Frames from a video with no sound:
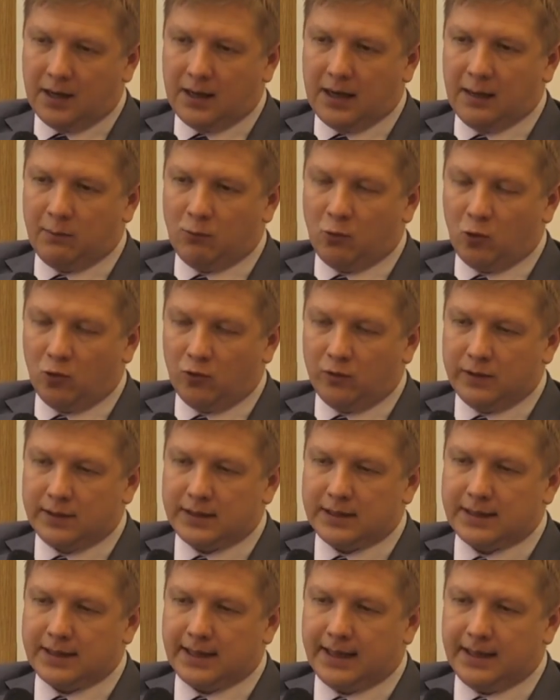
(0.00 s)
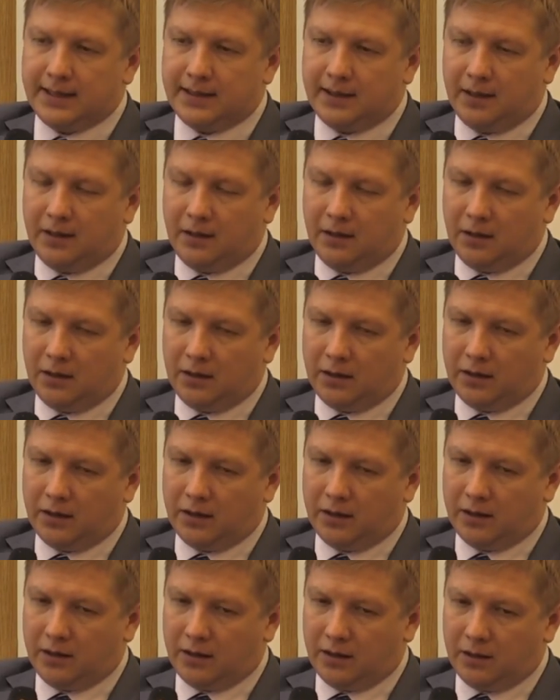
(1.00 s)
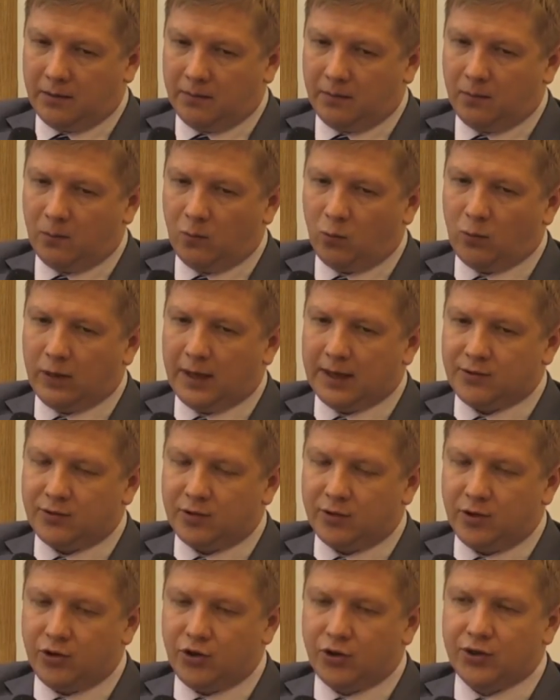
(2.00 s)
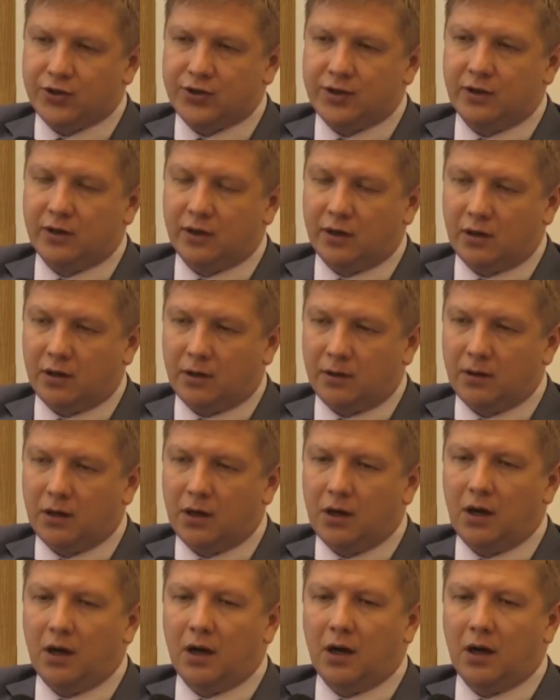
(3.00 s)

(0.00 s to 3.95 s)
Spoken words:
I am always citing one strategic thinker